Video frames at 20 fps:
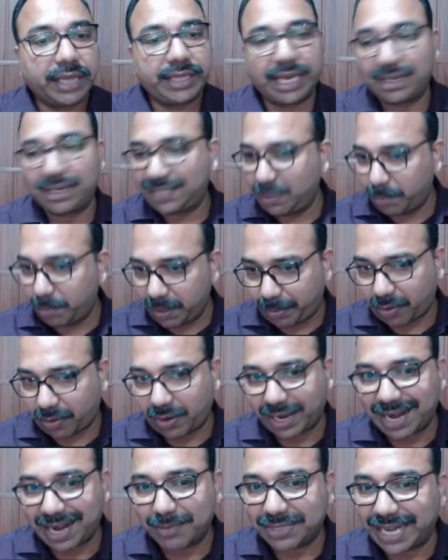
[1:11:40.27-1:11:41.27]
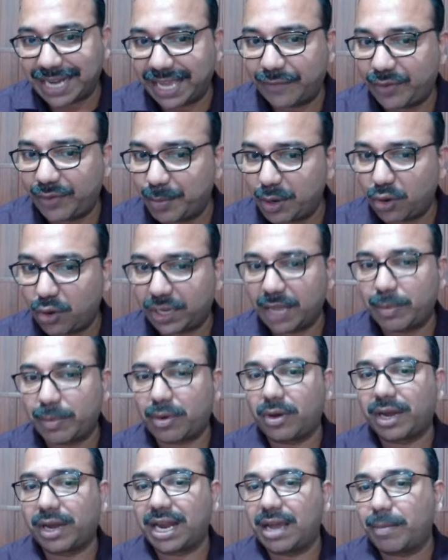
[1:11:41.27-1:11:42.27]
Then simple programs like Fibonacci
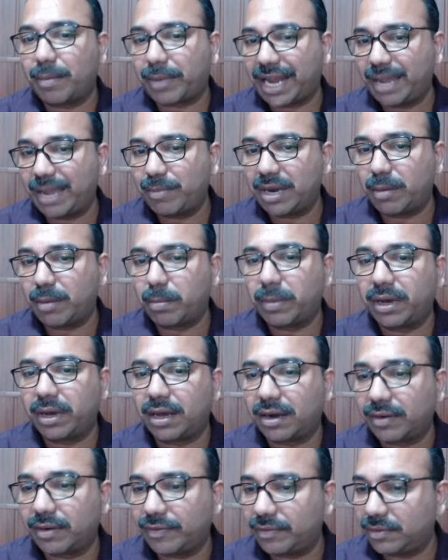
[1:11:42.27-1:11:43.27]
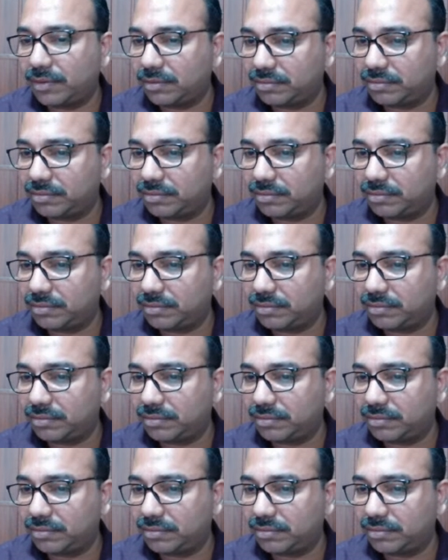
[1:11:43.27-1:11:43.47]
program, prime number,